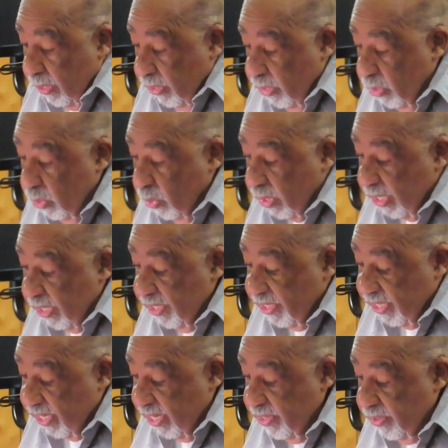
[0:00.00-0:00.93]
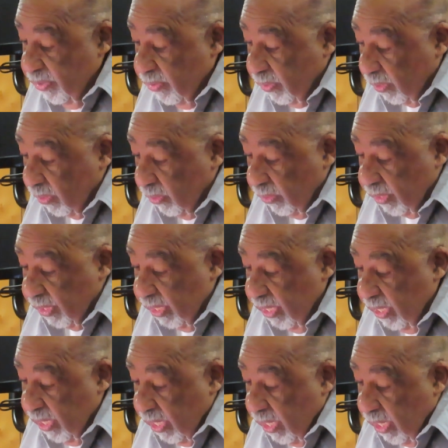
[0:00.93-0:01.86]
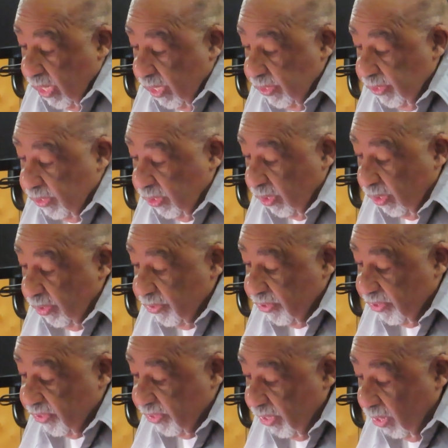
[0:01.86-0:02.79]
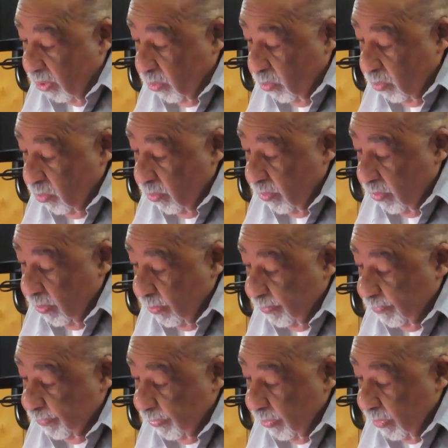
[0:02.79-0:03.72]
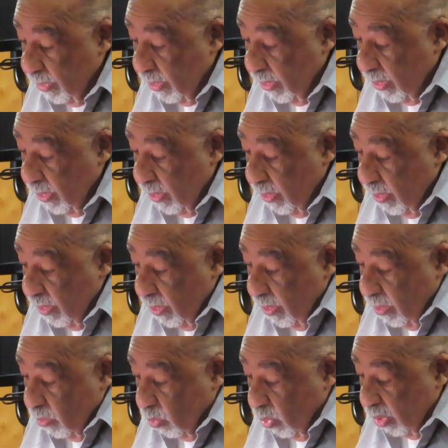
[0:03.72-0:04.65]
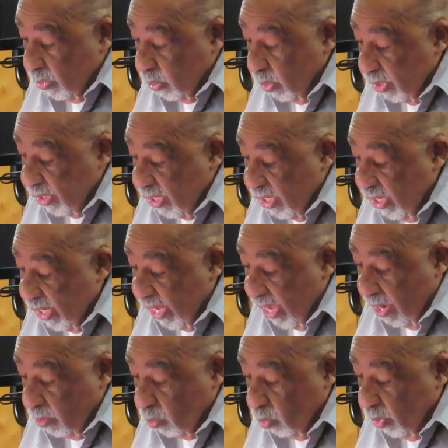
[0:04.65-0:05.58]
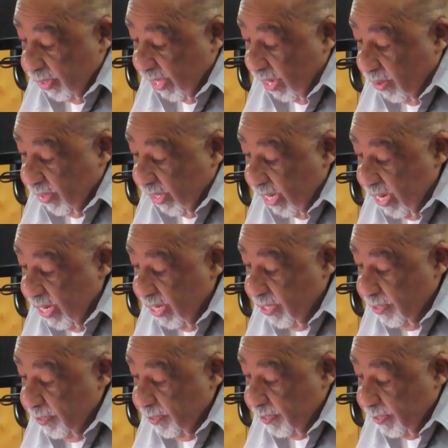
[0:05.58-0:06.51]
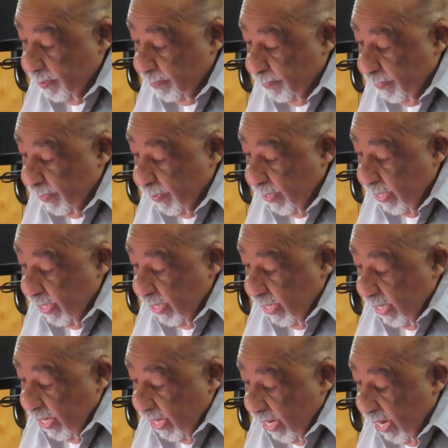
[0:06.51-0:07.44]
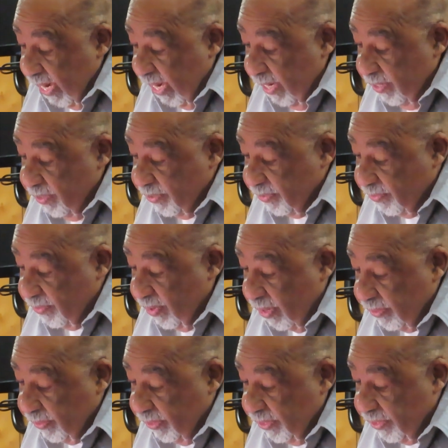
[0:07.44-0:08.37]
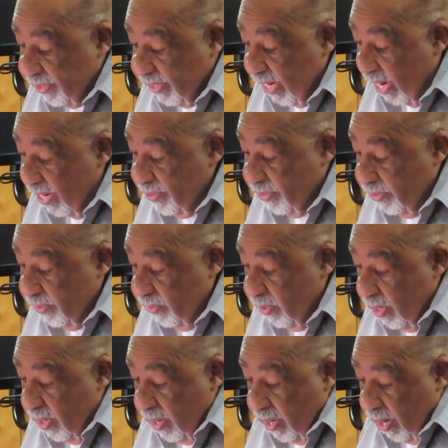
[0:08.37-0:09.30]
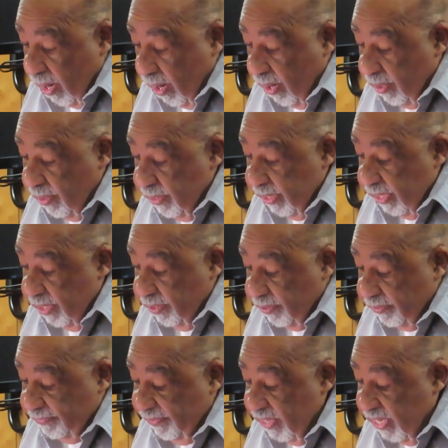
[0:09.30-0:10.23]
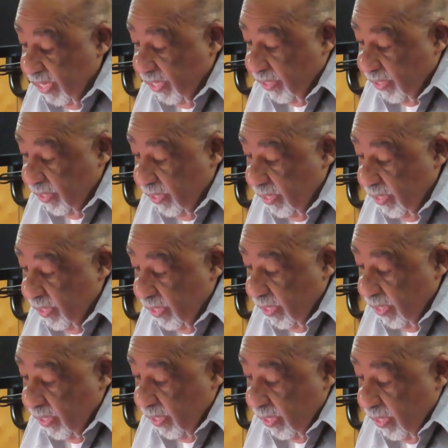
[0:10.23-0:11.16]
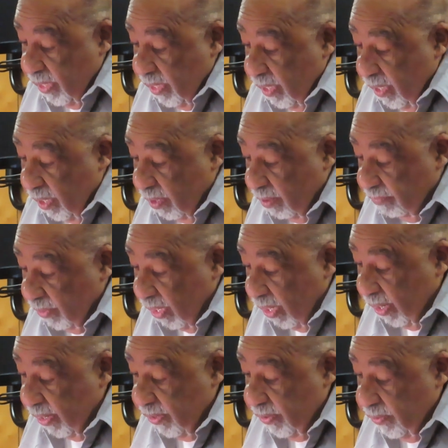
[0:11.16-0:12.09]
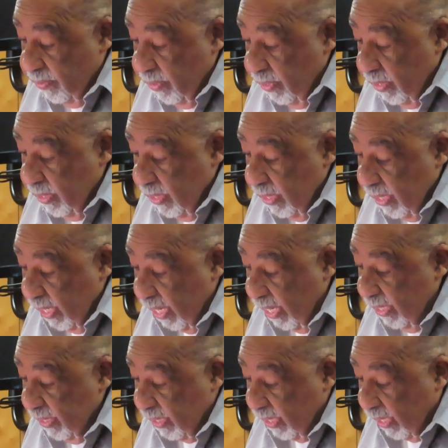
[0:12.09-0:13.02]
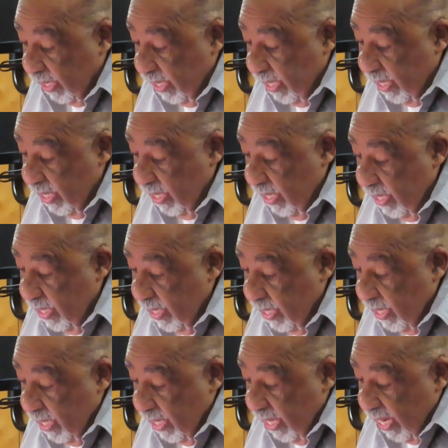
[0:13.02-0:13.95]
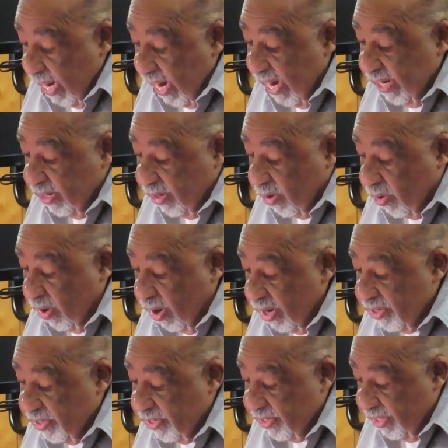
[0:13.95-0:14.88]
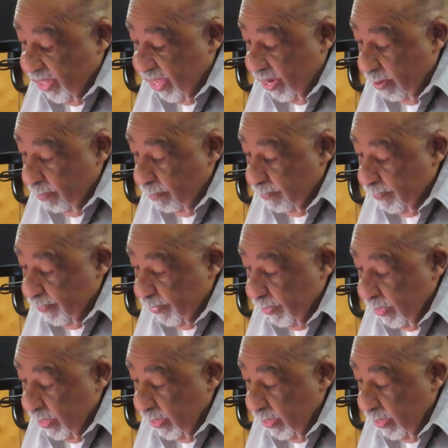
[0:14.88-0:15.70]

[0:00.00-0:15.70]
You continued looking until a stone, which was cut out without hands, and it struck the statue on its feet of iron and clay and crushed them.